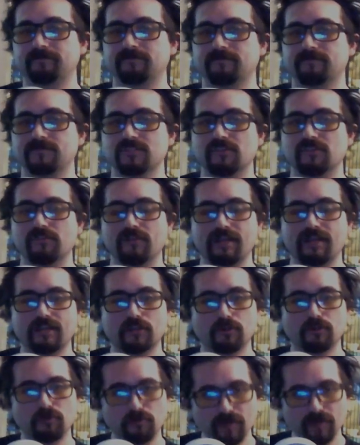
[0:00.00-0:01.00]
So they're not
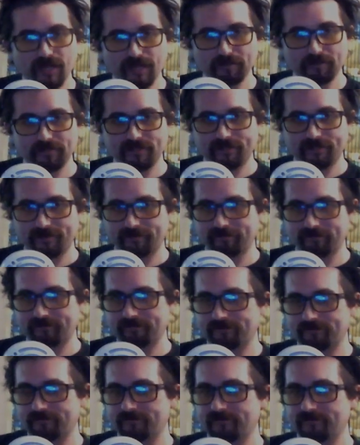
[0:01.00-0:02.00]
corrupt.
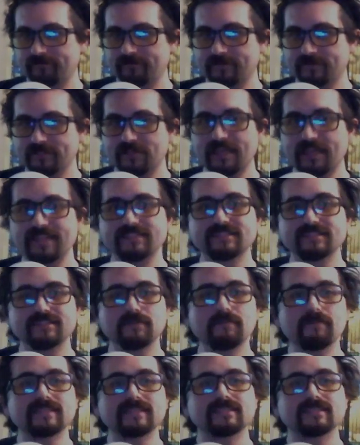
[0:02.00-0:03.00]
So that's the
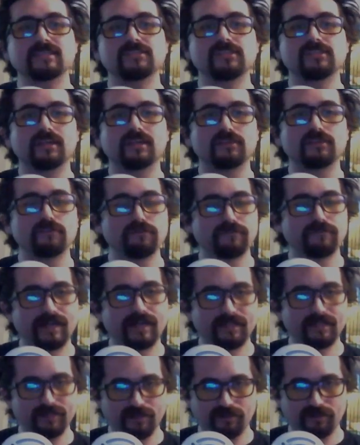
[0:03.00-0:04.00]
message that you
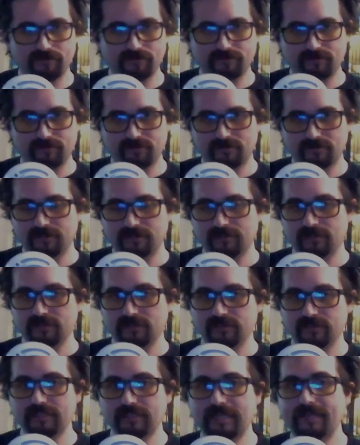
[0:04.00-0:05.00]
follow,
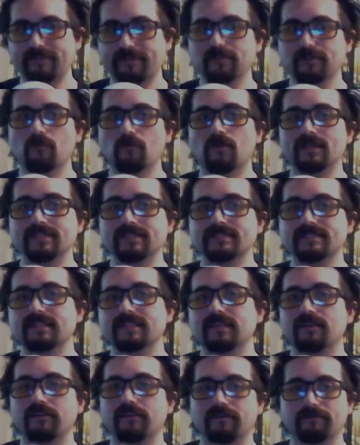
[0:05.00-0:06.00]
not the ones that
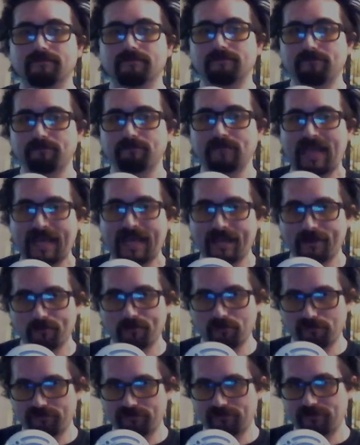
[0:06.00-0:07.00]
are
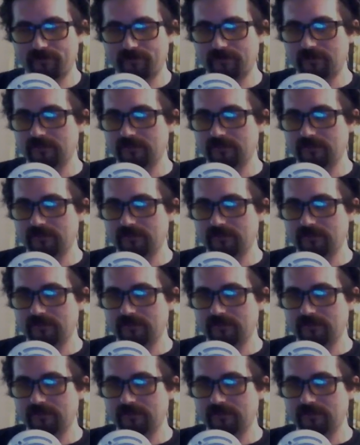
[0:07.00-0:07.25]
powerful.